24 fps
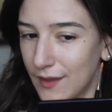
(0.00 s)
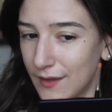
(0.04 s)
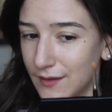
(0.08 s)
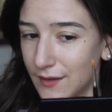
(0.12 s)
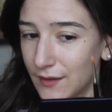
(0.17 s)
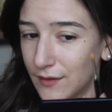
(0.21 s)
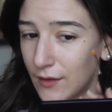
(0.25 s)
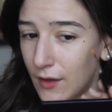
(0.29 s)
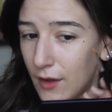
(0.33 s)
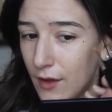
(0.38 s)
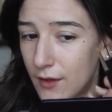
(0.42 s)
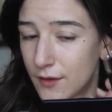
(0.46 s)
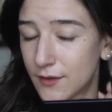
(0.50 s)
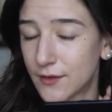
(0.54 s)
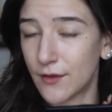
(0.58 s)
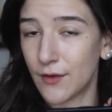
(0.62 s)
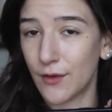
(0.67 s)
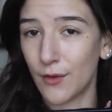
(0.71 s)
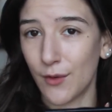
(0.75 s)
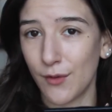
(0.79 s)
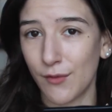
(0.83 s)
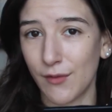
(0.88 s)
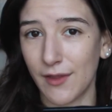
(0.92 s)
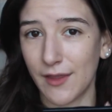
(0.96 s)
This is
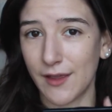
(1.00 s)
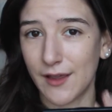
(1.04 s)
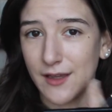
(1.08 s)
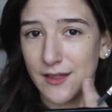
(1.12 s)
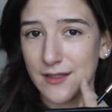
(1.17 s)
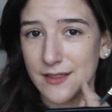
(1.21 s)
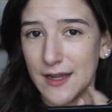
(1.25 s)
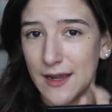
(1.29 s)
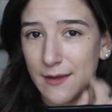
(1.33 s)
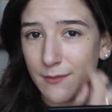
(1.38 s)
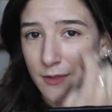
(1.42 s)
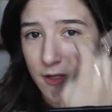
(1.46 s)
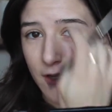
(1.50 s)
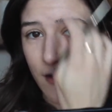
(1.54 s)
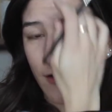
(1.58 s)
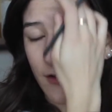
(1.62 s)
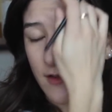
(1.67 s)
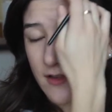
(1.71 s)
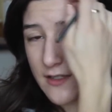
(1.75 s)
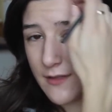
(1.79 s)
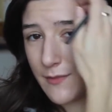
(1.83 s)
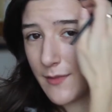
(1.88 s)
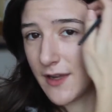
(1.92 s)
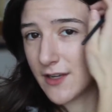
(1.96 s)
also a really good time to go
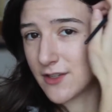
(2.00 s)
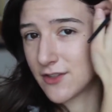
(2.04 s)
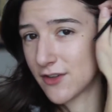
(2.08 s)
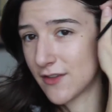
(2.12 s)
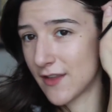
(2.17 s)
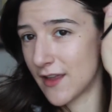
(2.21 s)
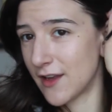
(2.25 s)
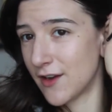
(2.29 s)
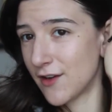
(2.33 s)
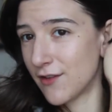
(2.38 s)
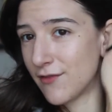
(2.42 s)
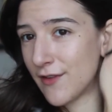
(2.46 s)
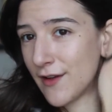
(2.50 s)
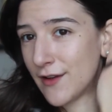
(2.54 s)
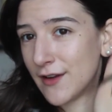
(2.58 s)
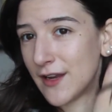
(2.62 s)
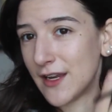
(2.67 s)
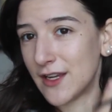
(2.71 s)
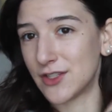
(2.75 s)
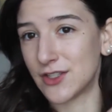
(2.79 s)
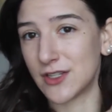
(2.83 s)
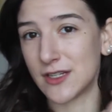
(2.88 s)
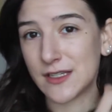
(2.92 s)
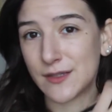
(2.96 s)
in to make sure that your
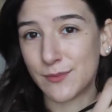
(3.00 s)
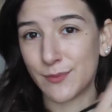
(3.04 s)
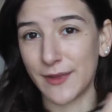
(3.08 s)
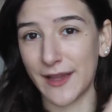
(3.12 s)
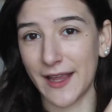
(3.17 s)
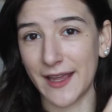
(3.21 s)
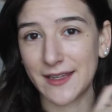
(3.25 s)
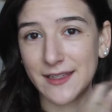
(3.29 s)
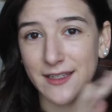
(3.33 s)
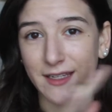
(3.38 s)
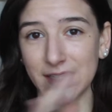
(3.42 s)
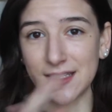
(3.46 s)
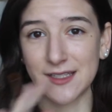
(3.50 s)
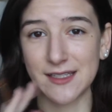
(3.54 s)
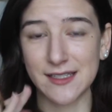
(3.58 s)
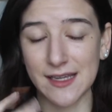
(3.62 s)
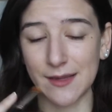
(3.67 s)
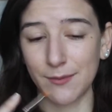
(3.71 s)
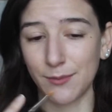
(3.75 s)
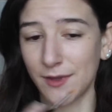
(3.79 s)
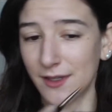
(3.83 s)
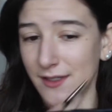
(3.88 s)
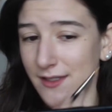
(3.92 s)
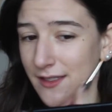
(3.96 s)
foundation is blended
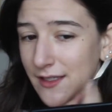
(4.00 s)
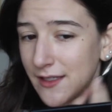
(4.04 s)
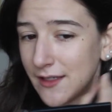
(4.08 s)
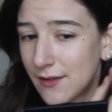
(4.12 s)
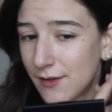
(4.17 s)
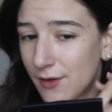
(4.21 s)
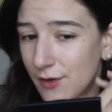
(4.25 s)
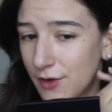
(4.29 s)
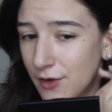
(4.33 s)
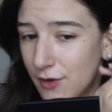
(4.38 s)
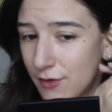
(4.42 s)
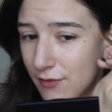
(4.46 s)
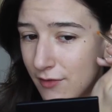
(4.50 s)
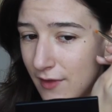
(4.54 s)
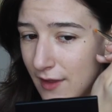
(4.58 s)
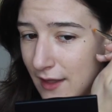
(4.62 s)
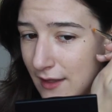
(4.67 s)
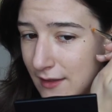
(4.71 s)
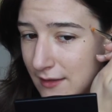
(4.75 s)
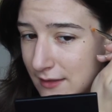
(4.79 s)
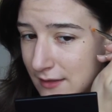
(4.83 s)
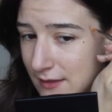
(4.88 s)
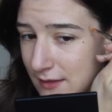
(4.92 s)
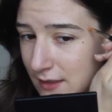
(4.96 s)
seamlessly on your
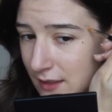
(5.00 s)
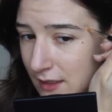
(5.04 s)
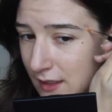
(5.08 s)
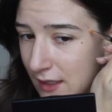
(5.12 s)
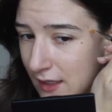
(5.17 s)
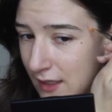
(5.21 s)
face.